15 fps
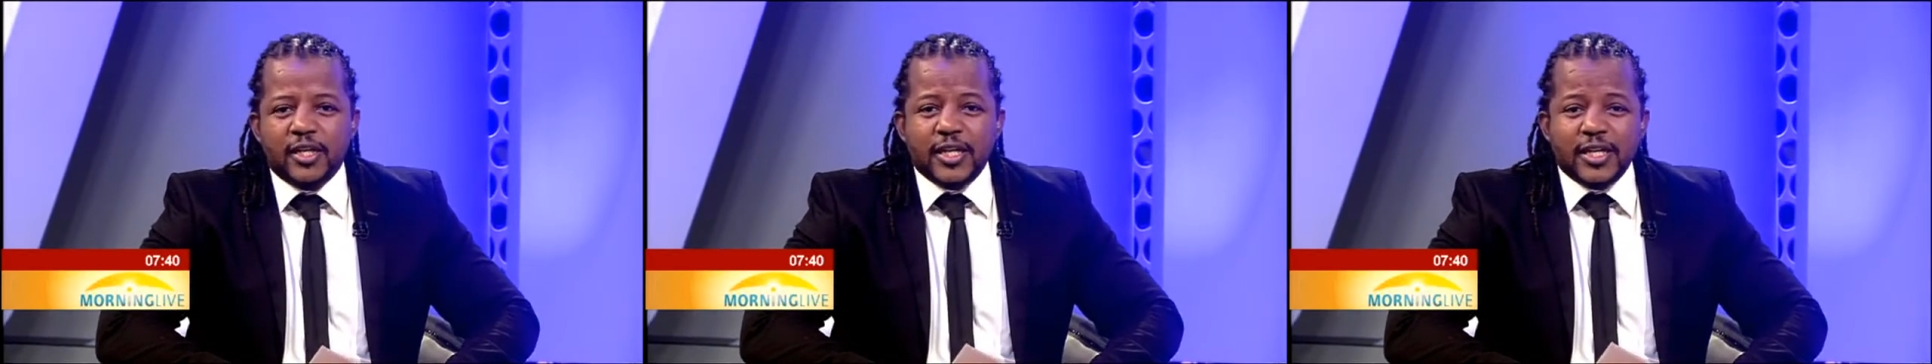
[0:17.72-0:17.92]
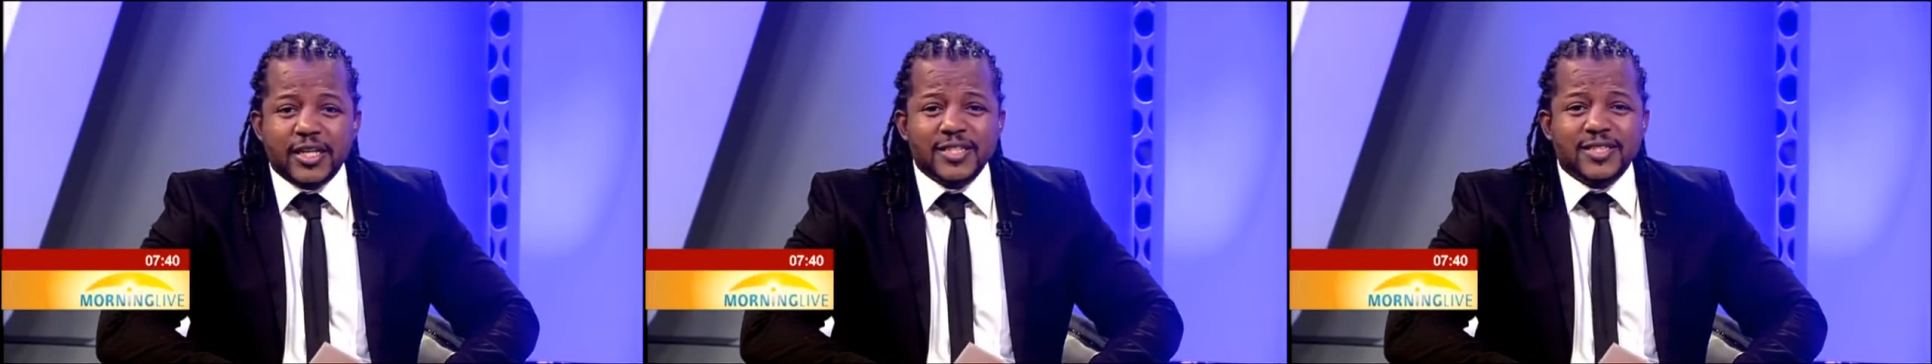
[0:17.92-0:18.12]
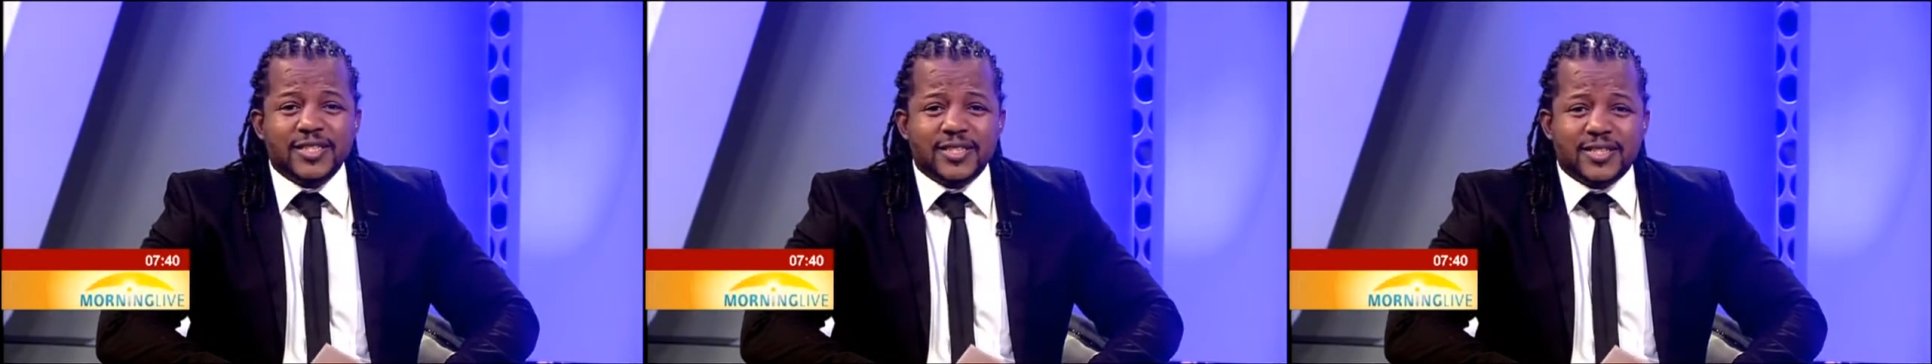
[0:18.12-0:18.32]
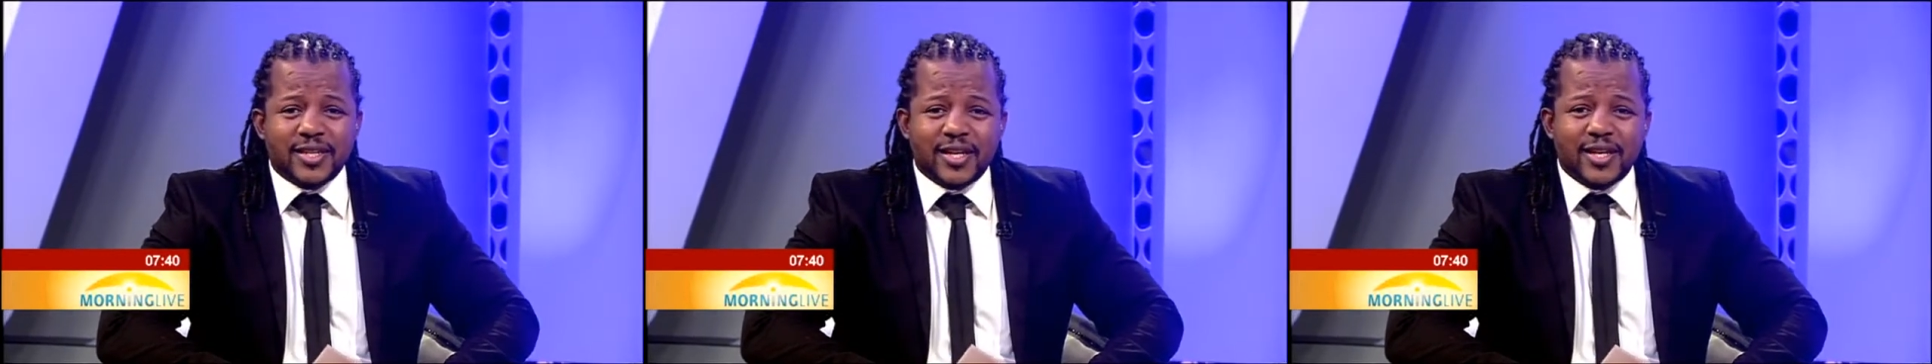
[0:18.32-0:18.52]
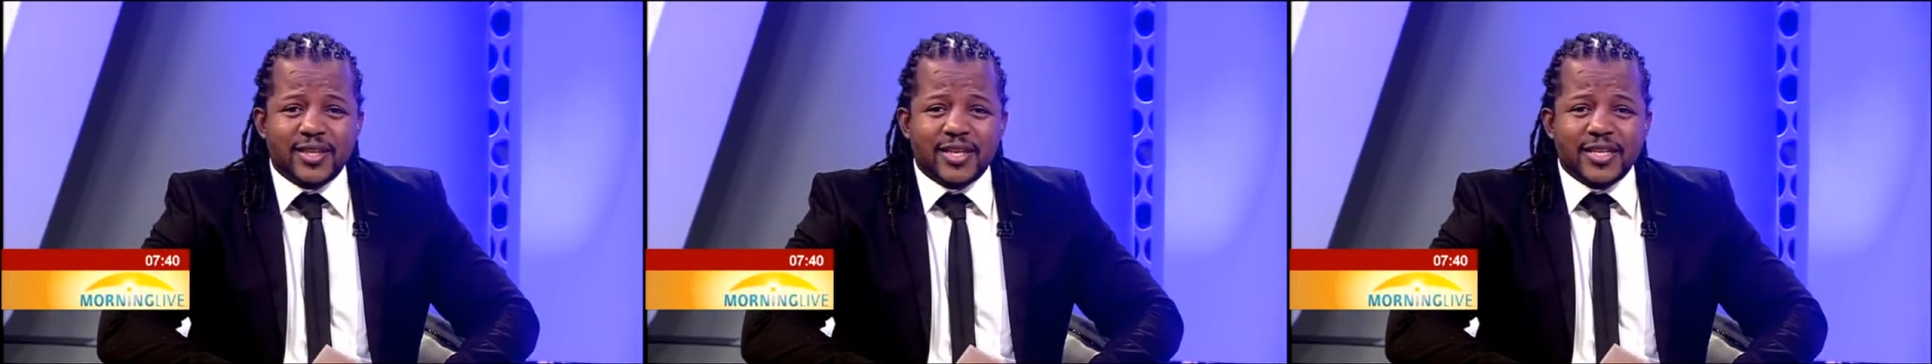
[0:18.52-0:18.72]
Needless to
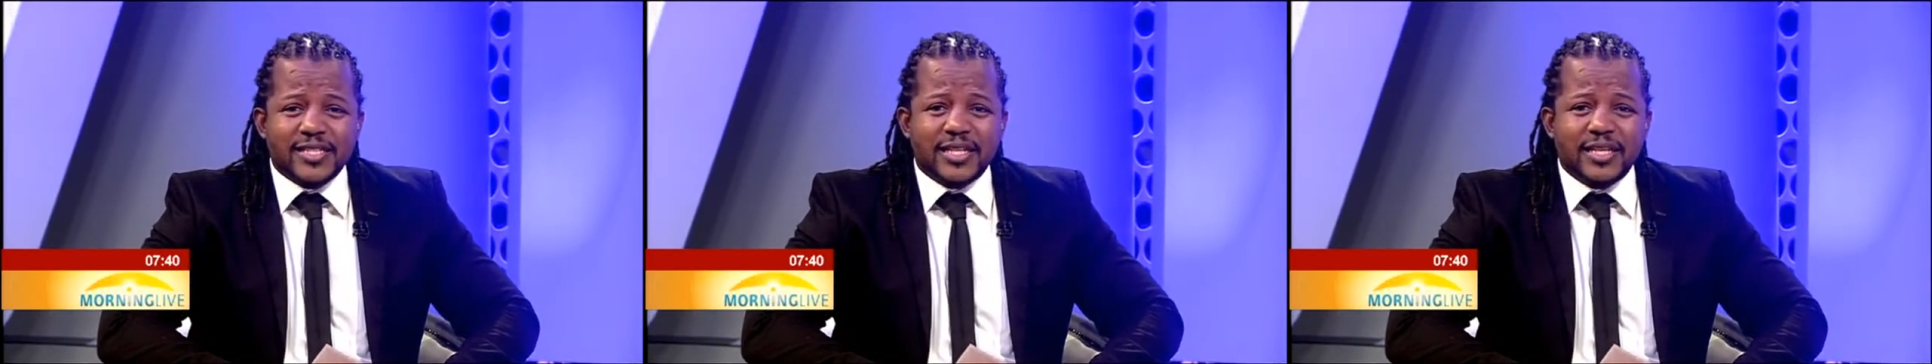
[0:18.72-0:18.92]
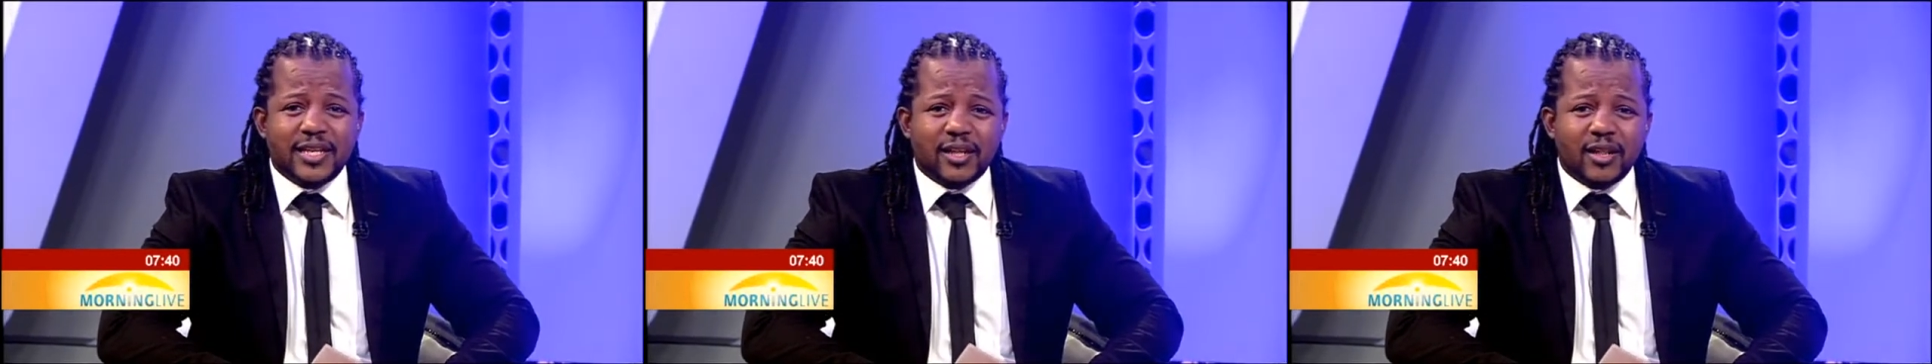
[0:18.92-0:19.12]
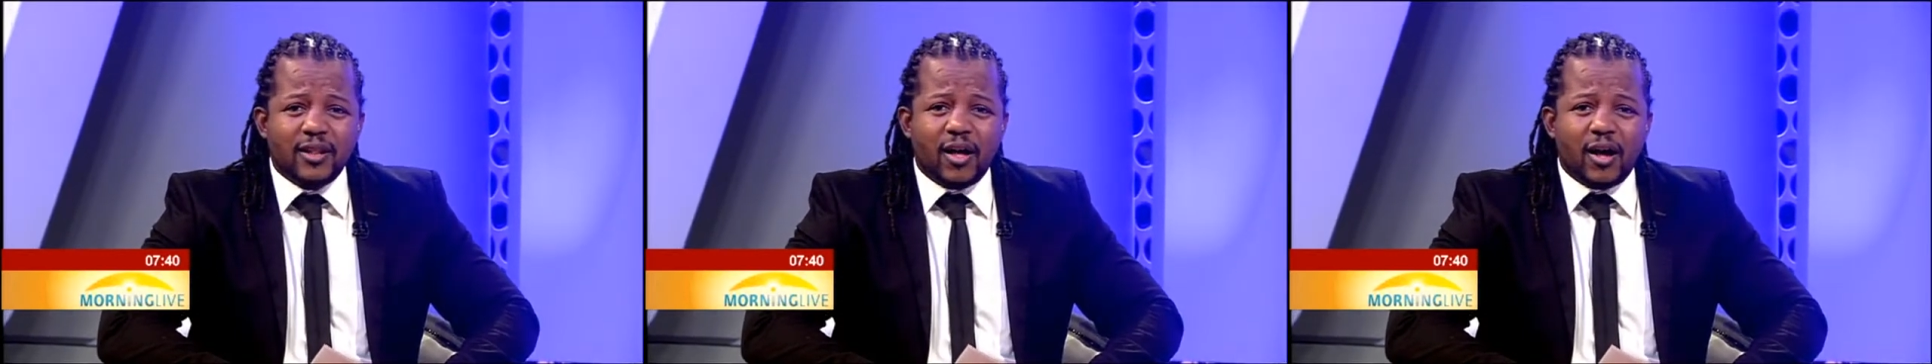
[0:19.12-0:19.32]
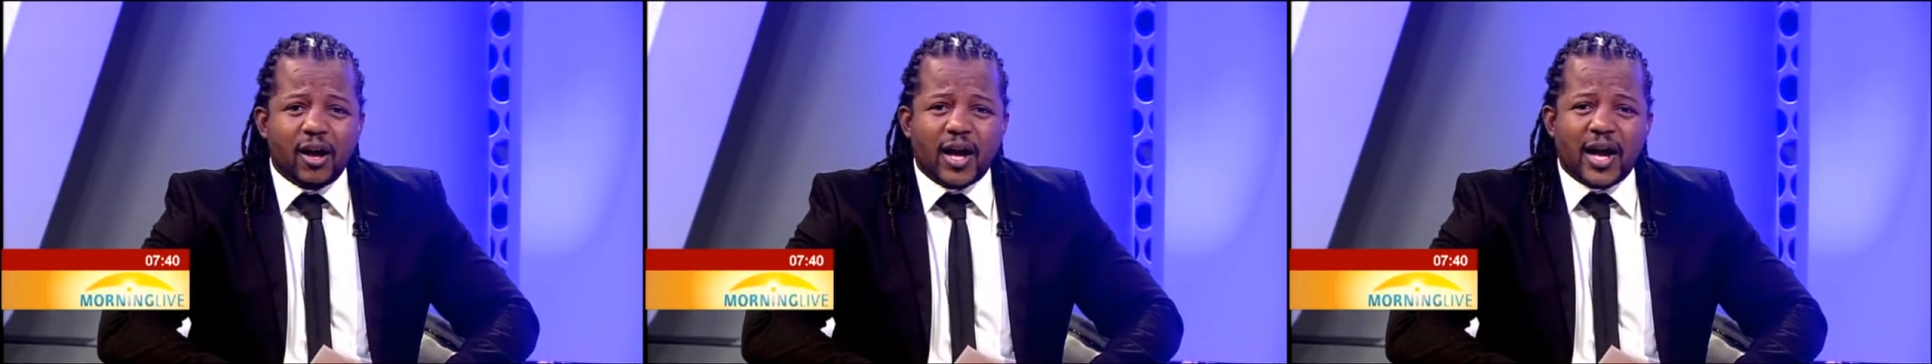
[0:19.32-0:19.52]
say, there's little